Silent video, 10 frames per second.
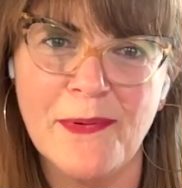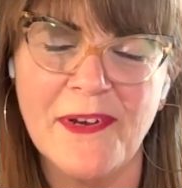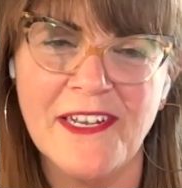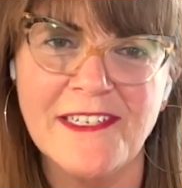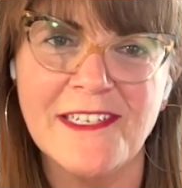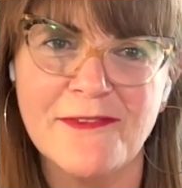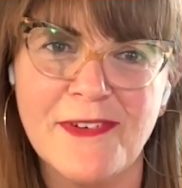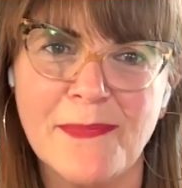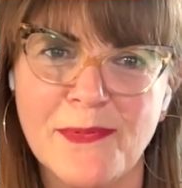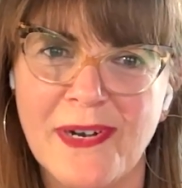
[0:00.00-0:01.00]
were going to
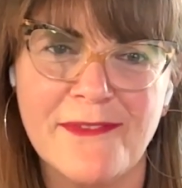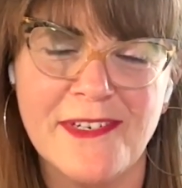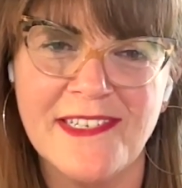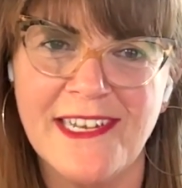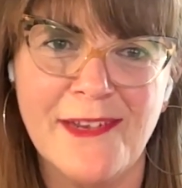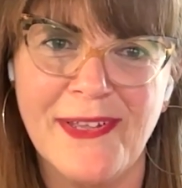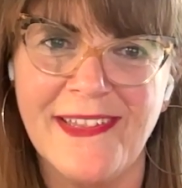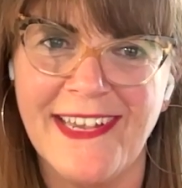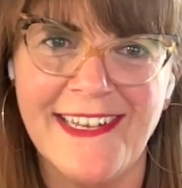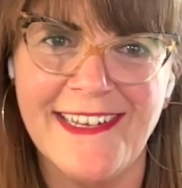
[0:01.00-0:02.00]
disrupt whatever city we
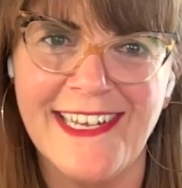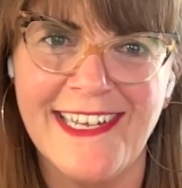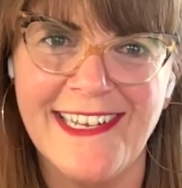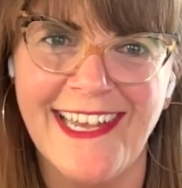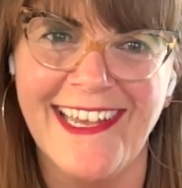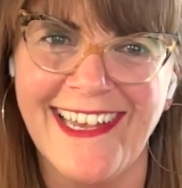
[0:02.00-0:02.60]
landed in.